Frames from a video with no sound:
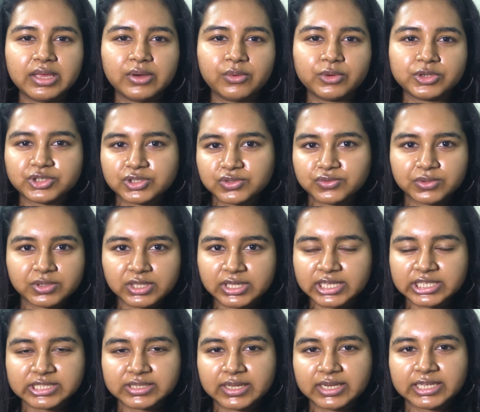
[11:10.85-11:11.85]
which is
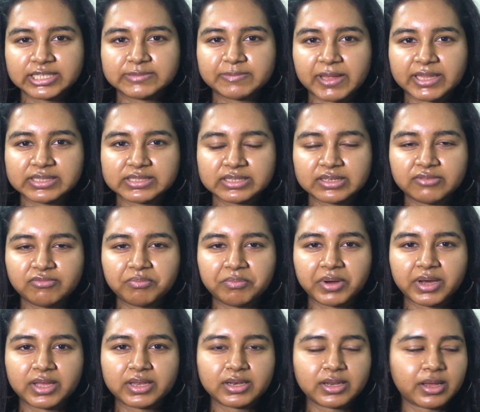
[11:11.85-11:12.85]
really inexpensive,
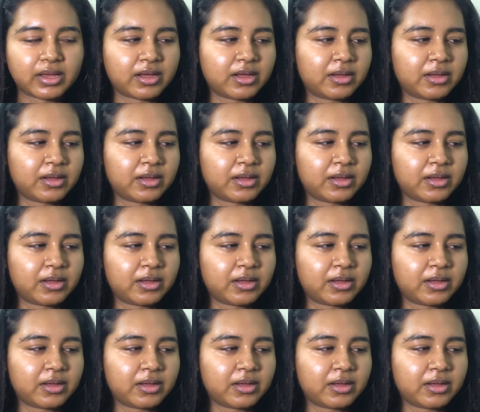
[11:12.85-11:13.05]
but